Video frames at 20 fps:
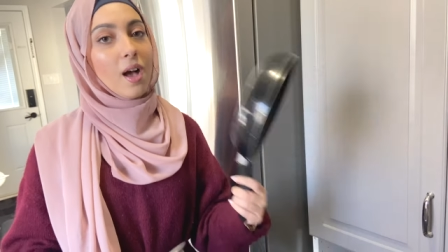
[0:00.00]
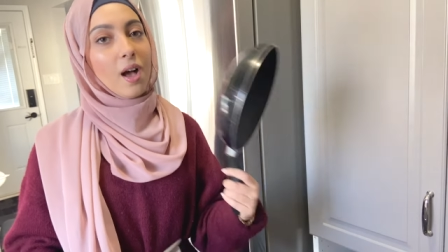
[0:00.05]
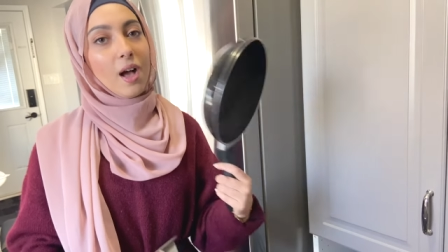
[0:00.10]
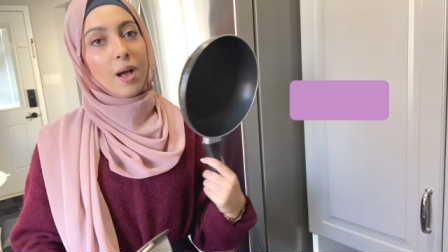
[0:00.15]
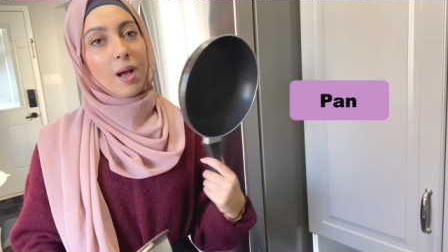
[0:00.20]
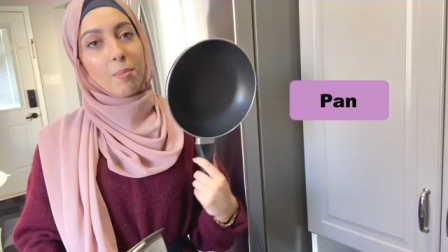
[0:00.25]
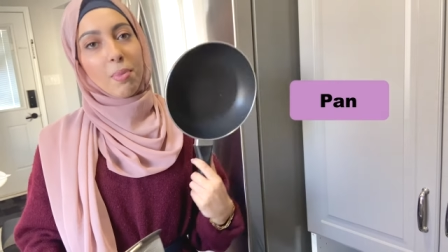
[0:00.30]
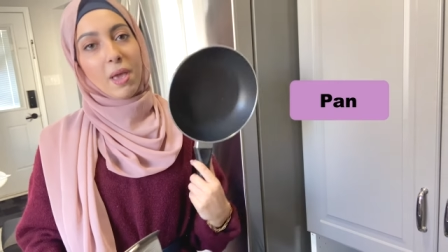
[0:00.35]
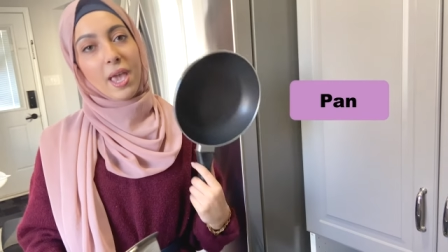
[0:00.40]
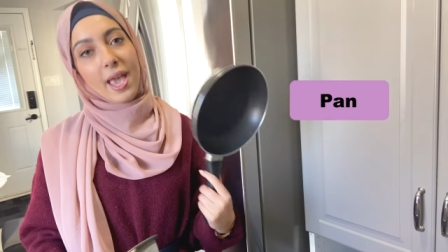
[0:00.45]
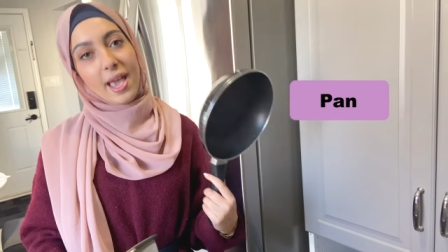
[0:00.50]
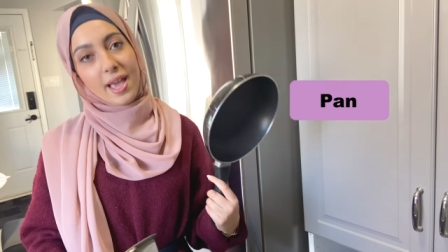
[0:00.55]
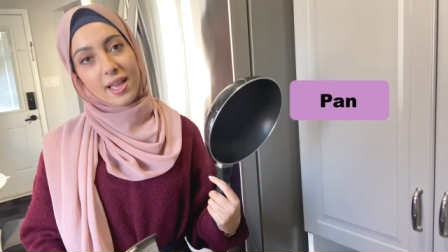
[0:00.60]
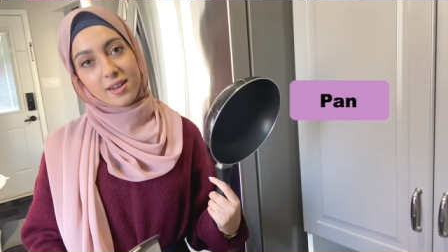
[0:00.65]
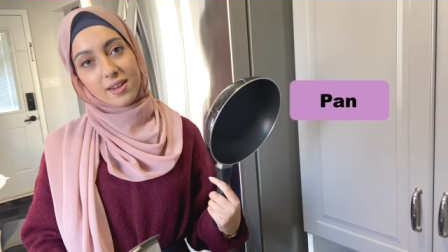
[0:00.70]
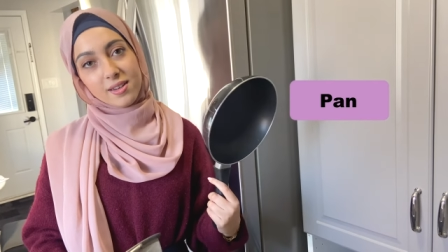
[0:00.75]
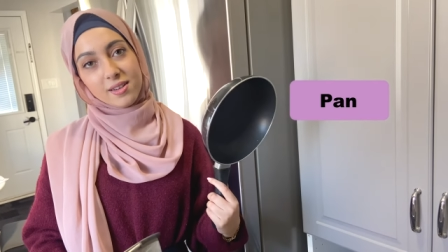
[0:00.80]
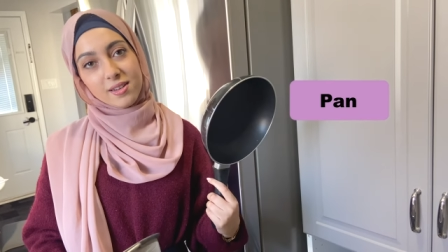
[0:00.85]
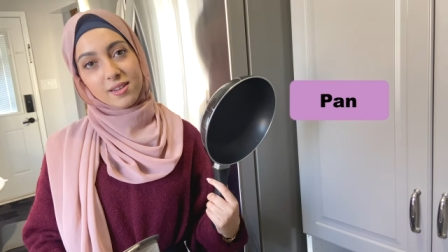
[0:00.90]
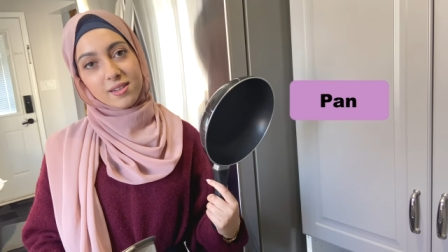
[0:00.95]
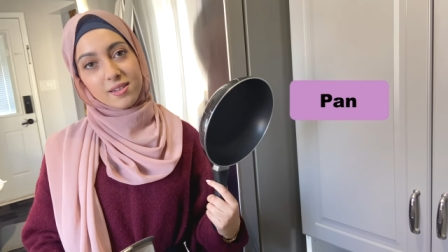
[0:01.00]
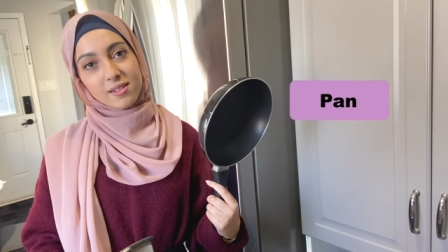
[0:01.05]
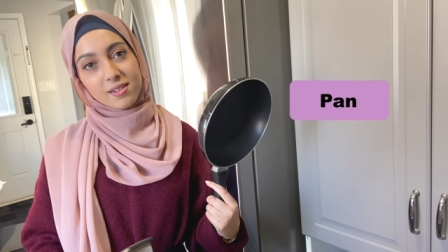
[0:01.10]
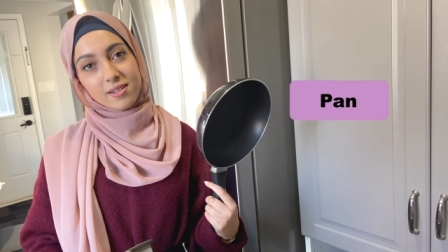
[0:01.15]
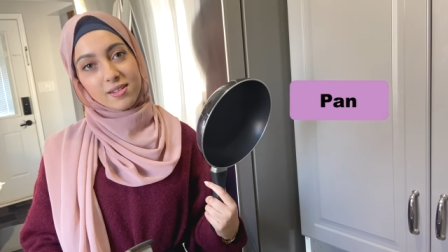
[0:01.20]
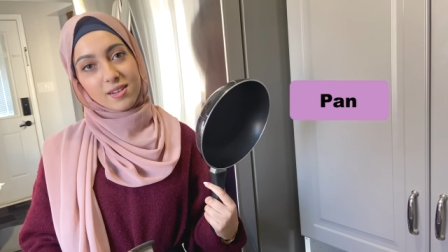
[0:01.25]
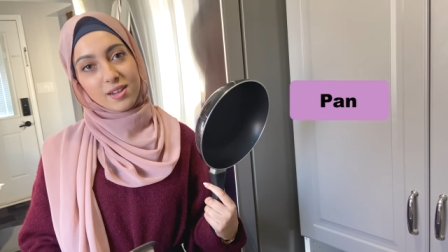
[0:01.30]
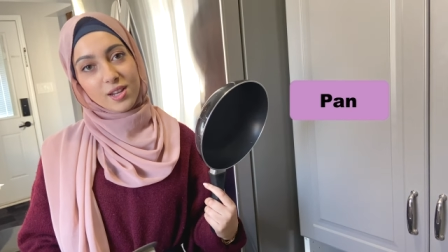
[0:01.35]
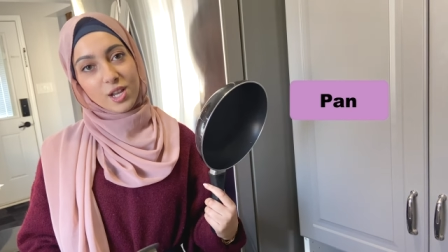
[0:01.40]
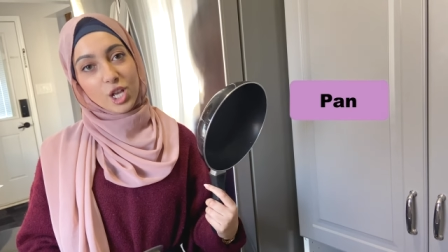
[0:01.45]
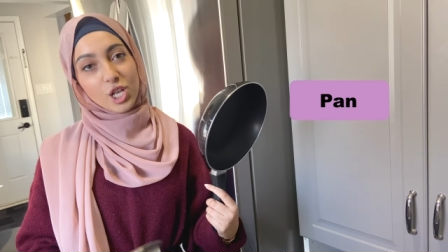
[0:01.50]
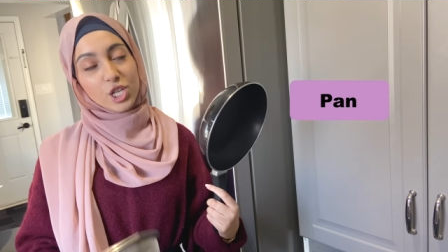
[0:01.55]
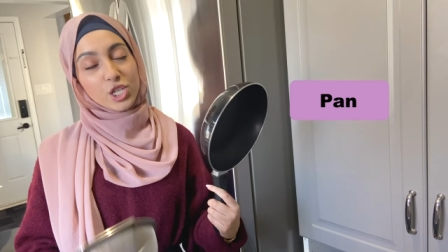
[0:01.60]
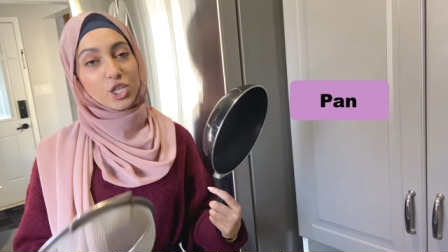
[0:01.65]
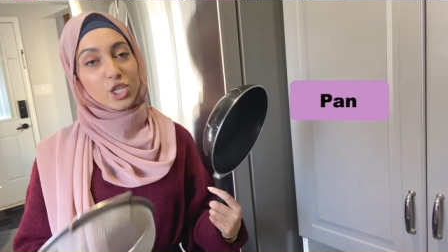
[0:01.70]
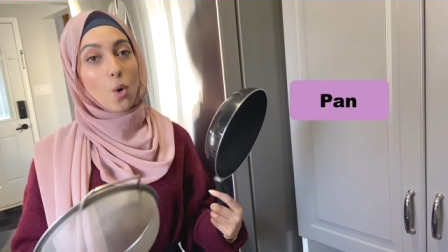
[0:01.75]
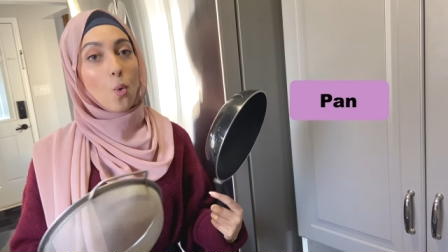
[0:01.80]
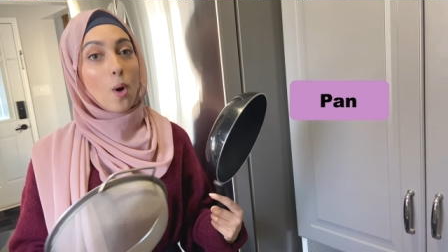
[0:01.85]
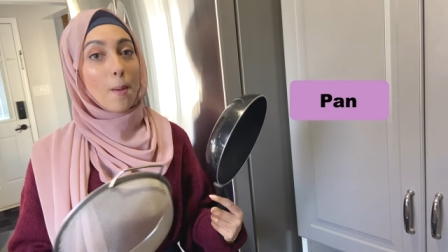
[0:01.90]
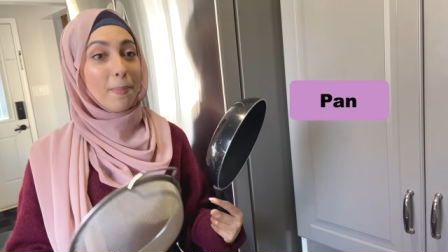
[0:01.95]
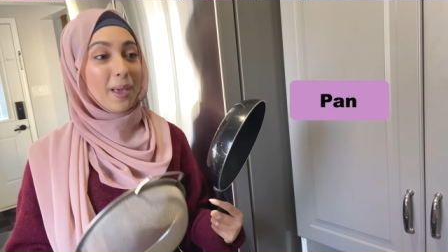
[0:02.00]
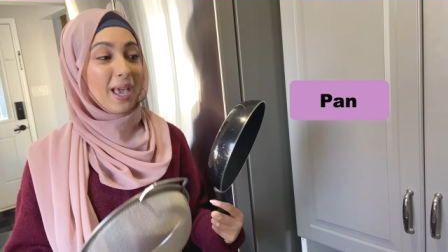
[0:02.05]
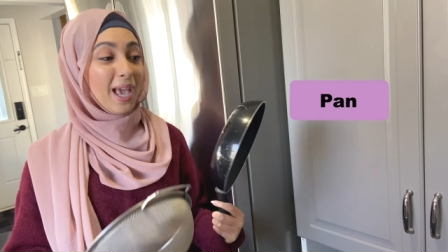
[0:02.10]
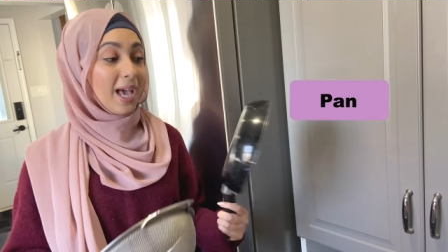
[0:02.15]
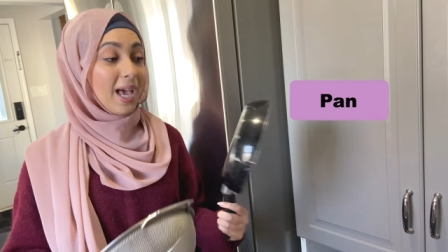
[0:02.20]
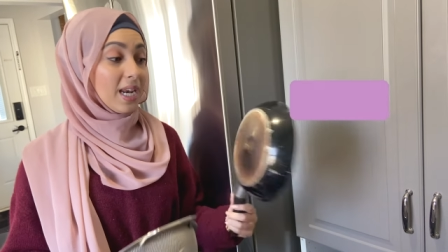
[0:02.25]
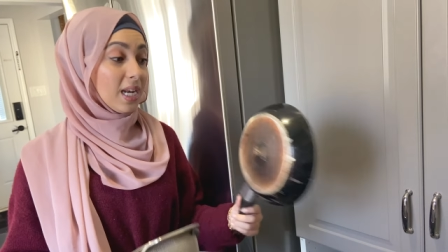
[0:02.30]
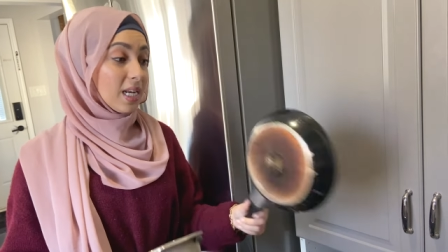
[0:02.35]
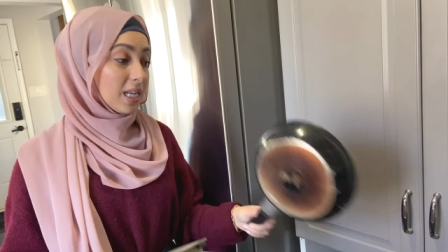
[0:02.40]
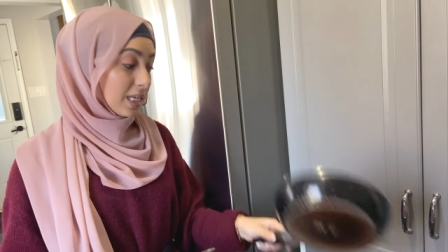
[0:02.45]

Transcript: a pan. So a pan